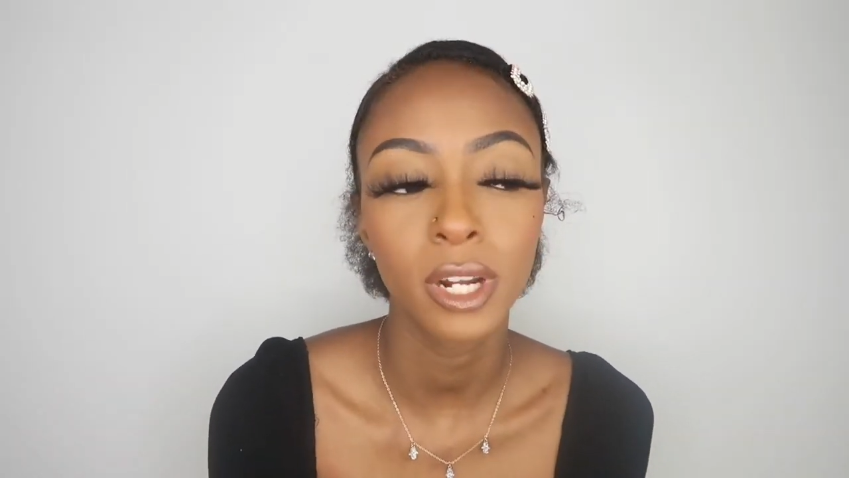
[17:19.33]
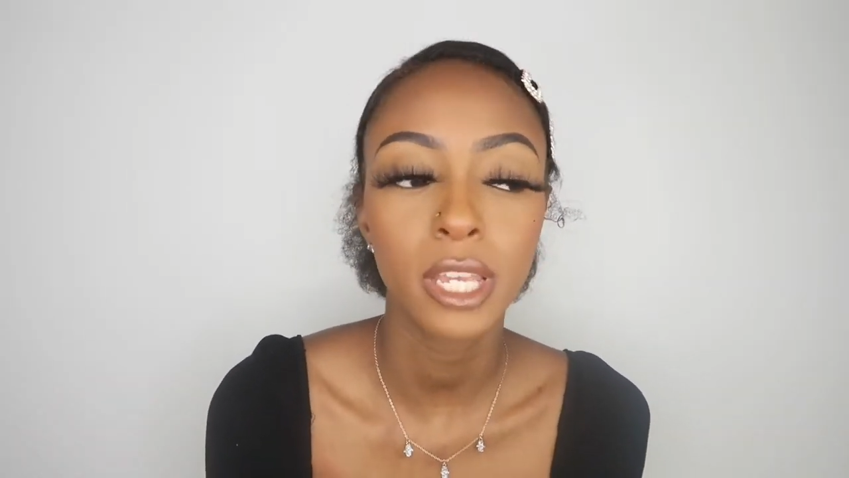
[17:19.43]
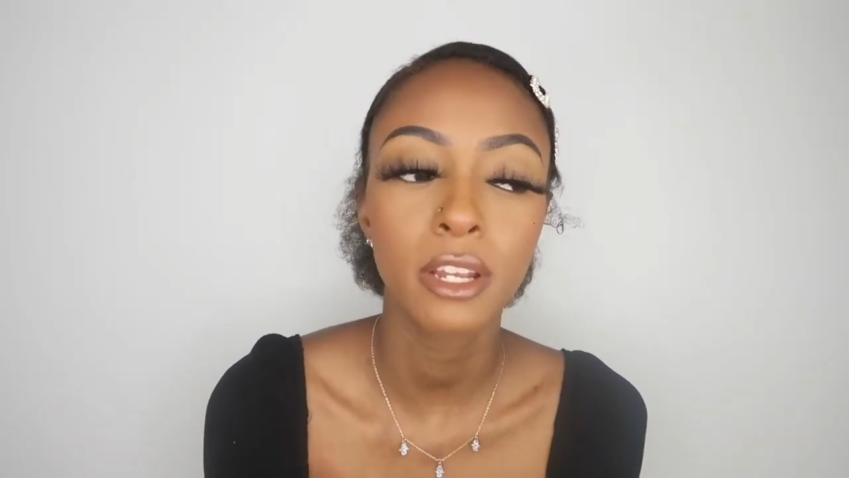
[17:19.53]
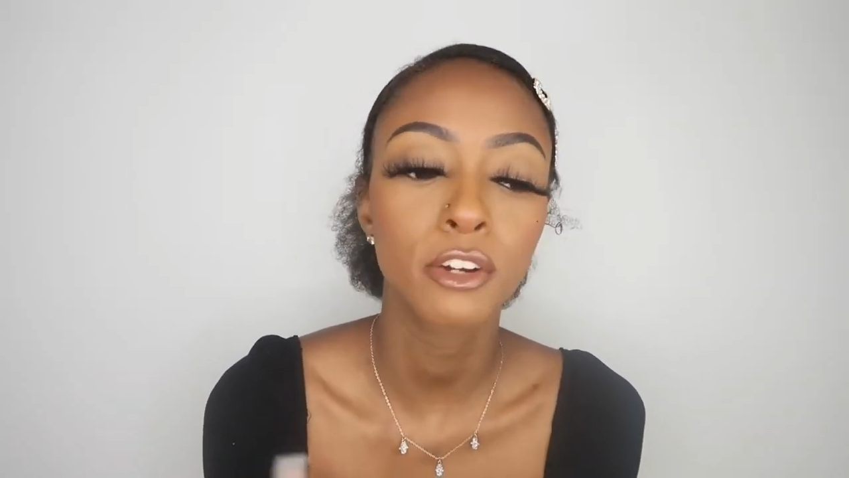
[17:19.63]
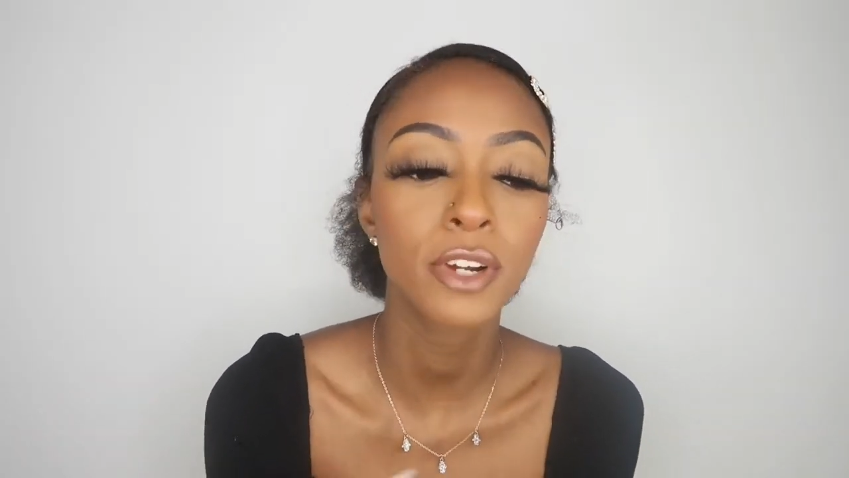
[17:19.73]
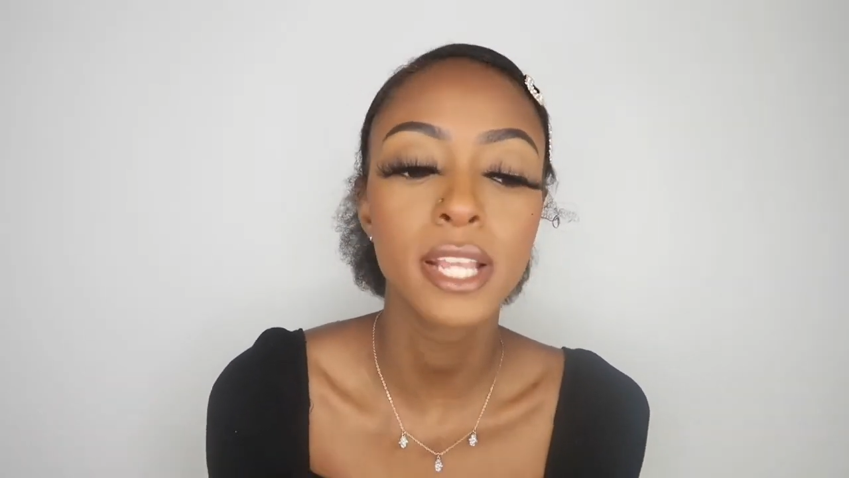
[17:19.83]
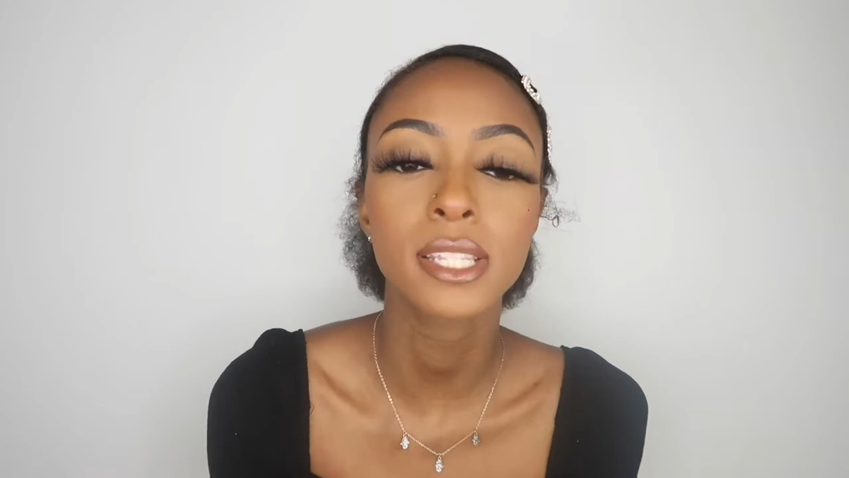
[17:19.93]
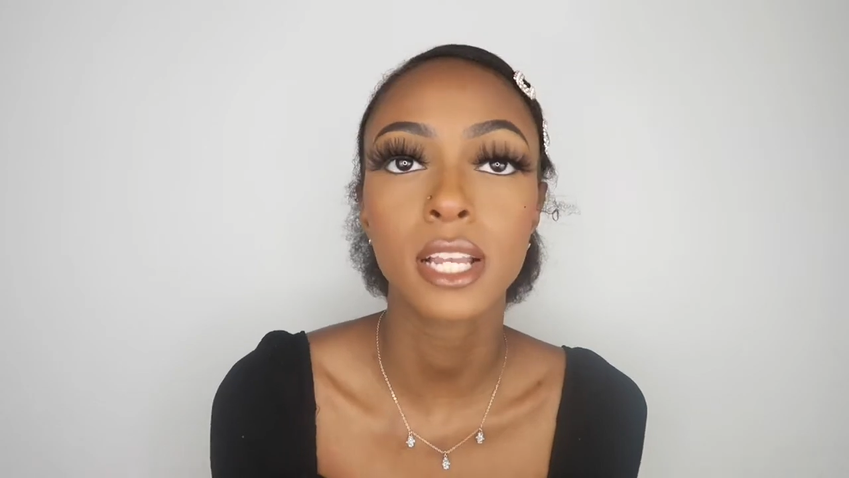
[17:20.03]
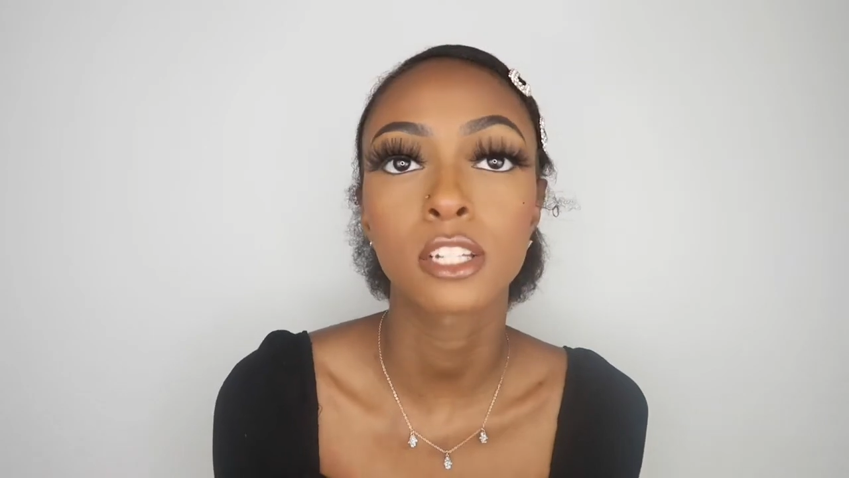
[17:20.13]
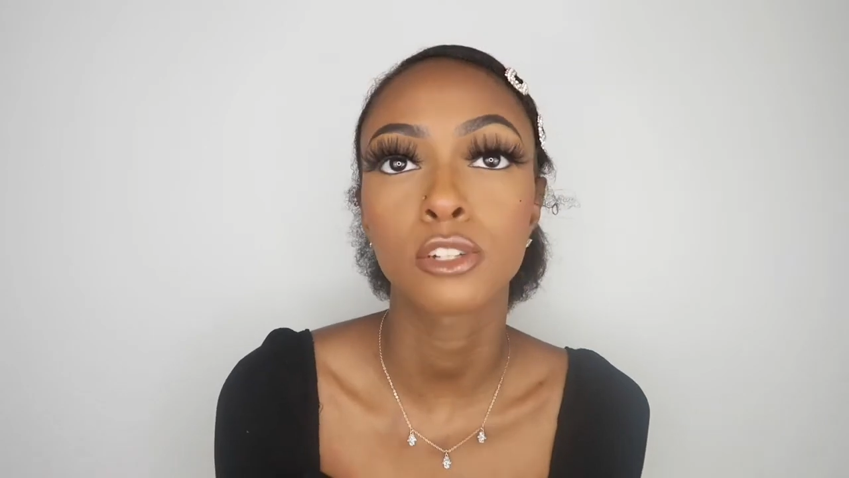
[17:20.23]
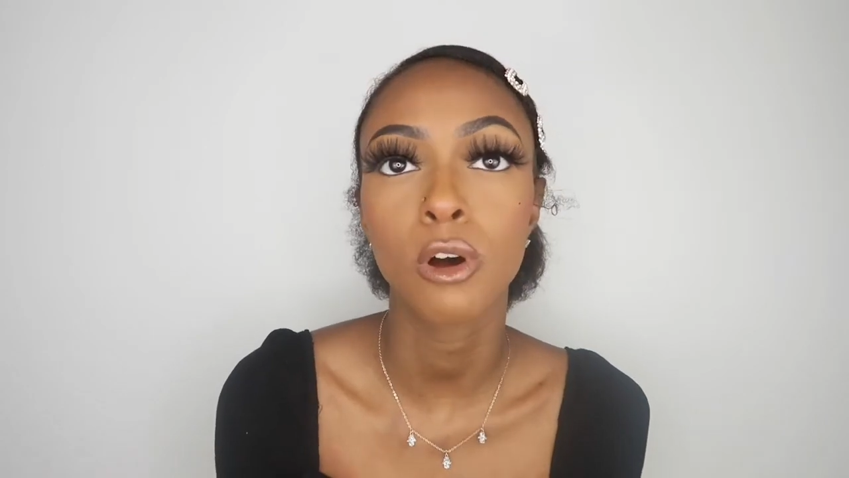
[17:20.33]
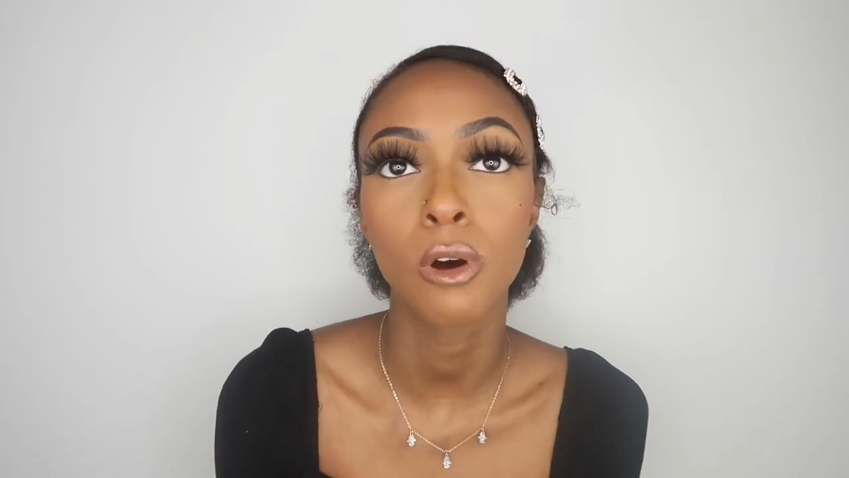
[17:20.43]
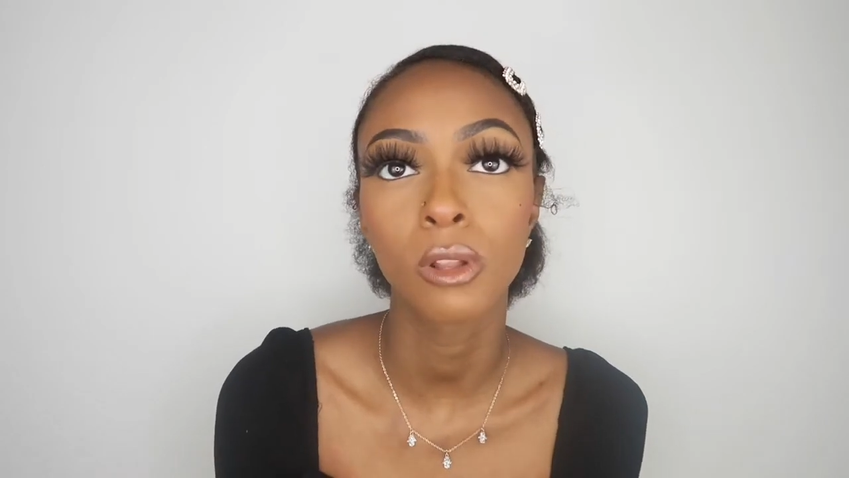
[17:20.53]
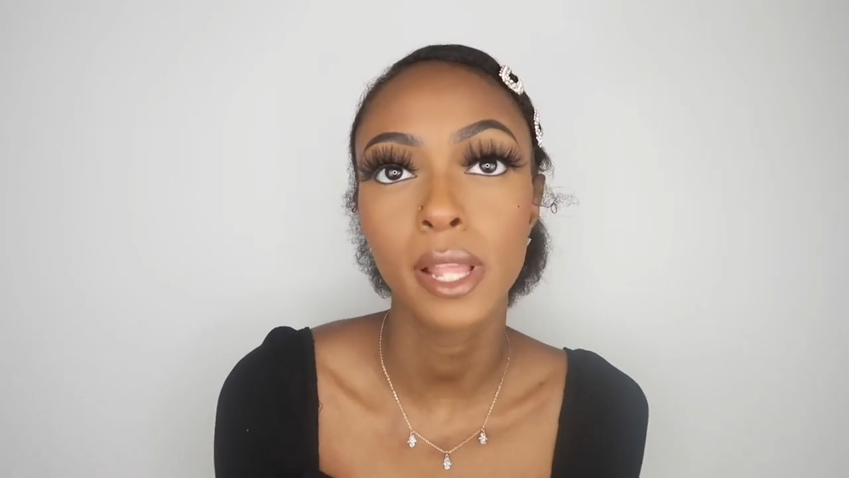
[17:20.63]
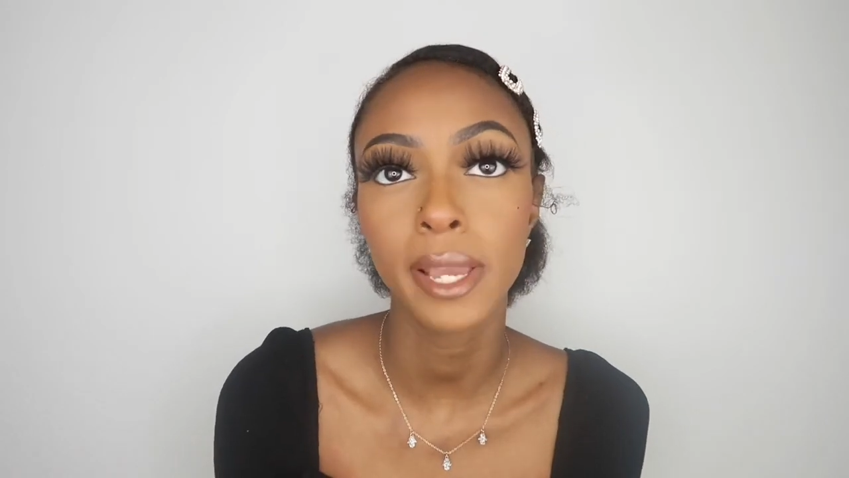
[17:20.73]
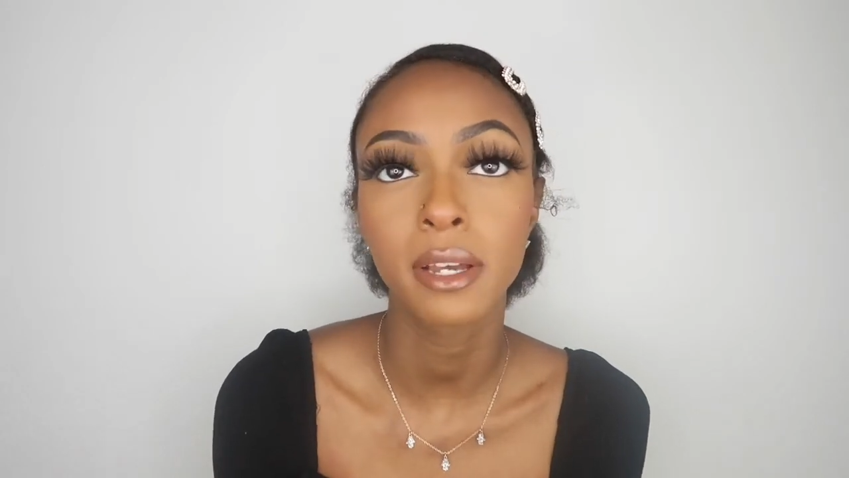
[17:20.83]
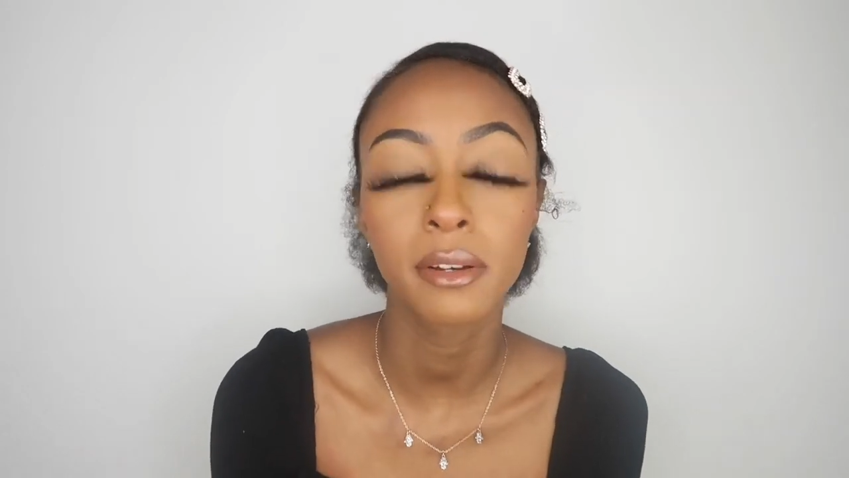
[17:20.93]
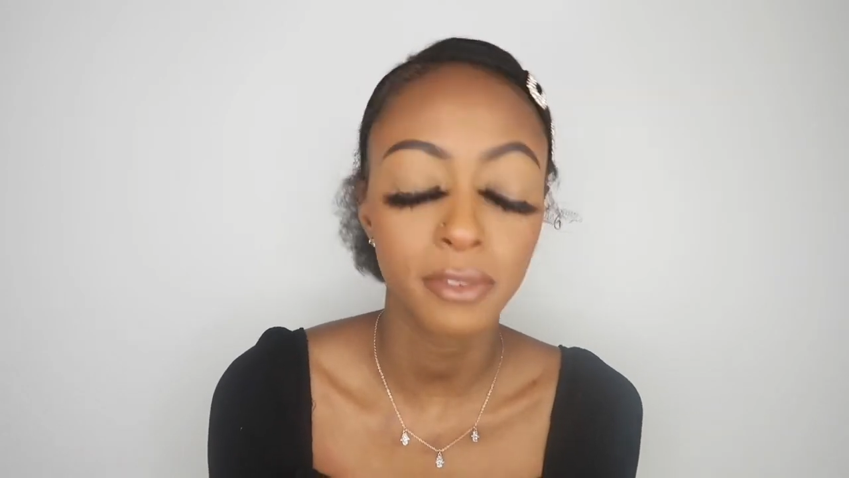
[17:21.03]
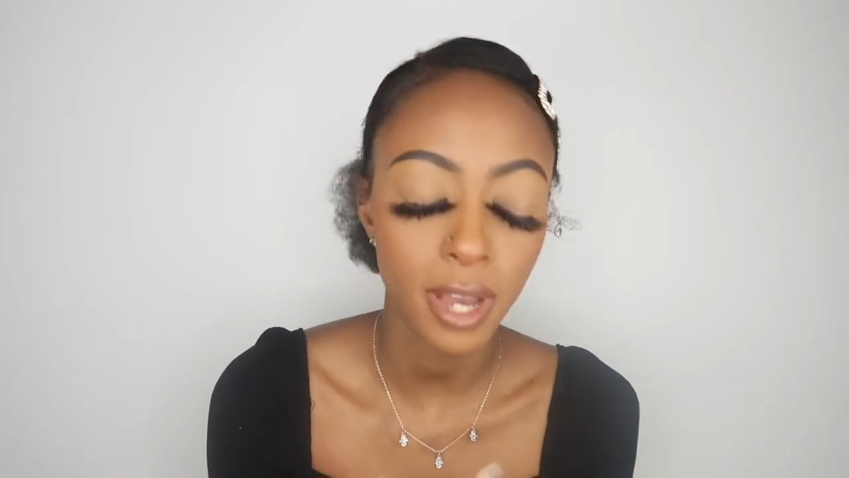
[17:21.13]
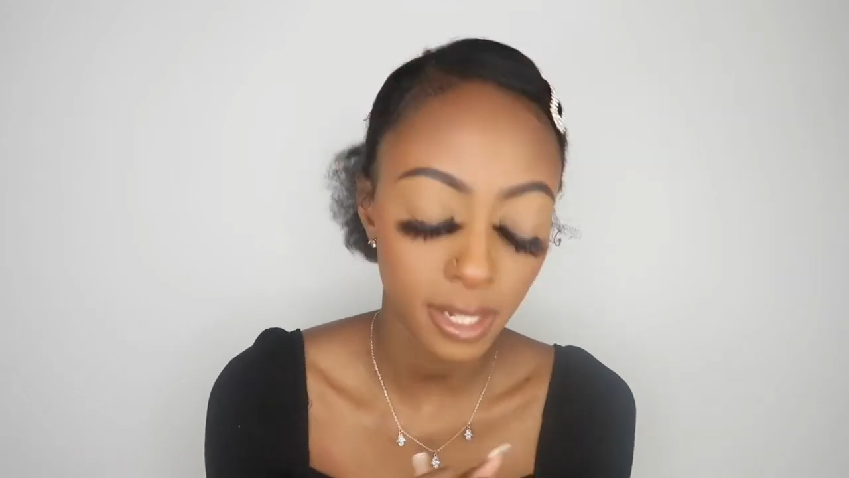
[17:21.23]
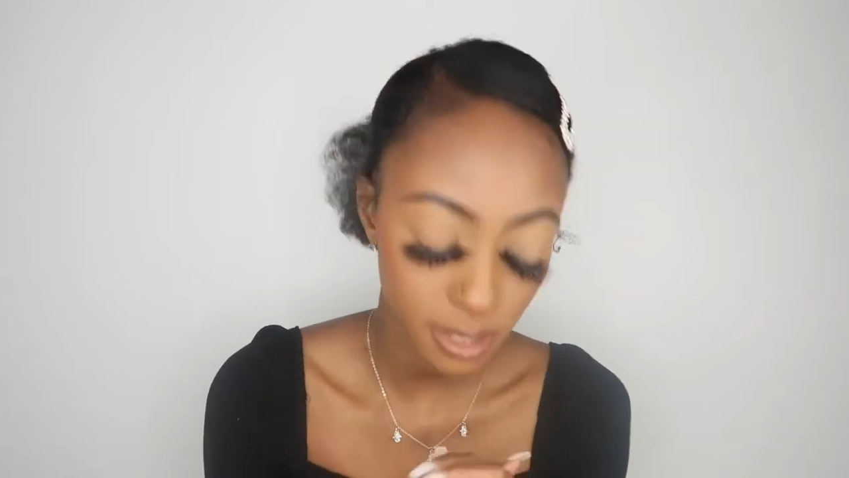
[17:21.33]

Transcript: It creates like a doll-like effect.